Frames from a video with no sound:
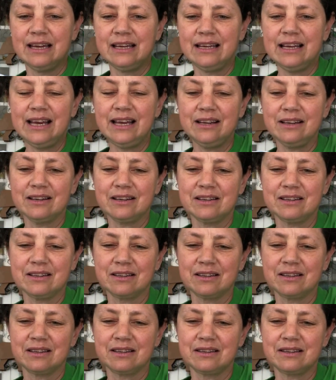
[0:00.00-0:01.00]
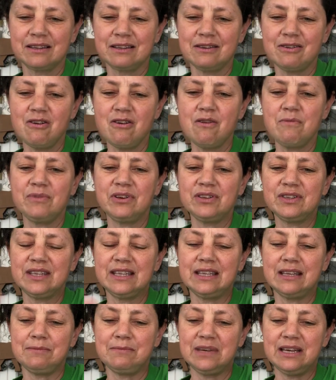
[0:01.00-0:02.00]
not almost
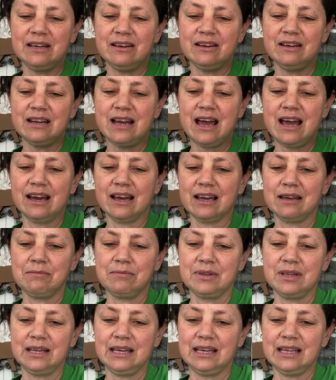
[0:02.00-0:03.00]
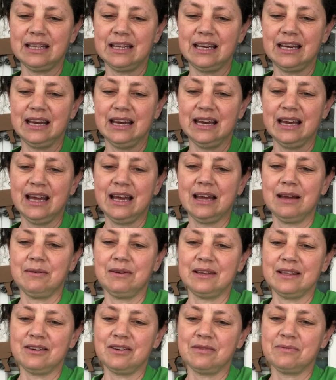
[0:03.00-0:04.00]
to the middle, not completely.
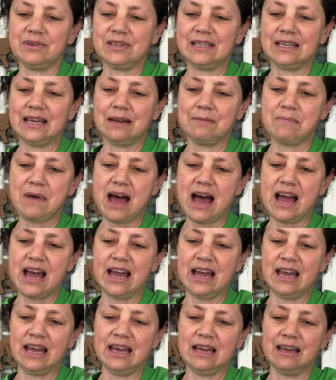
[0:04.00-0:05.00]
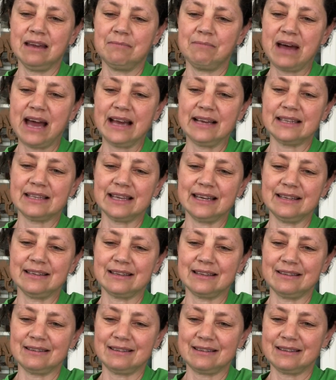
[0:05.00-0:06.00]
They're almost like pie
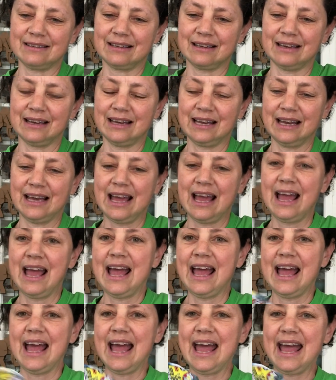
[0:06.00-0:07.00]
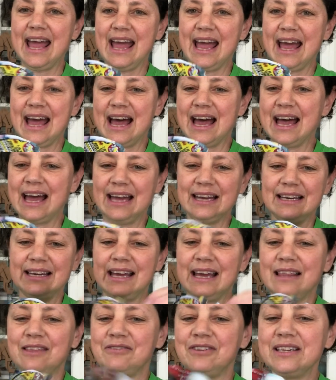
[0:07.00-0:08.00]
slices. And
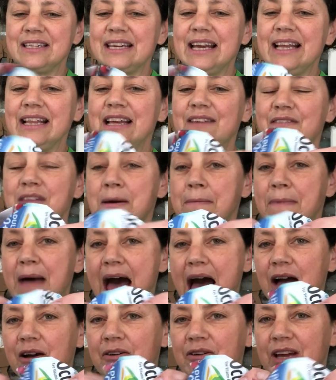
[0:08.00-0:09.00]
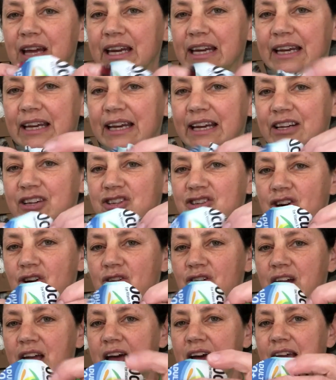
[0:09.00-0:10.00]
the reason I leave the back one and I
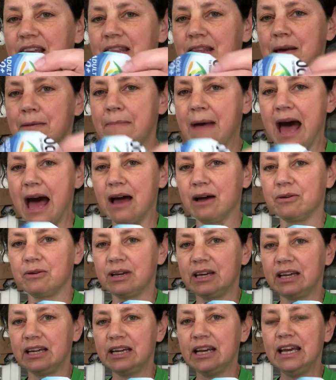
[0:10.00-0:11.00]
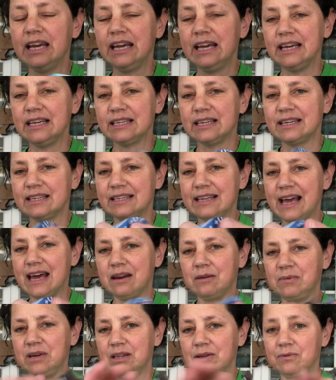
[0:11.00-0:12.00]
don't cut the back one is because
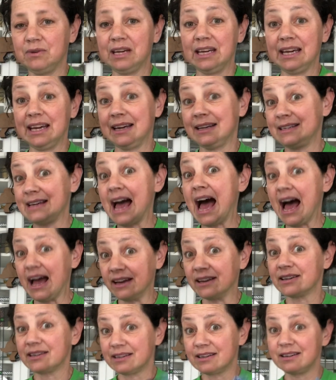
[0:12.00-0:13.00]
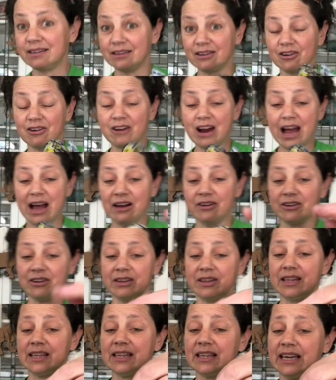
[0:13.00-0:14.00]
that'll be the one I attach to the crown
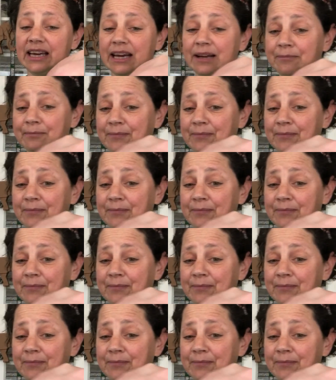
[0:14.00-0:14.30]
or the thing,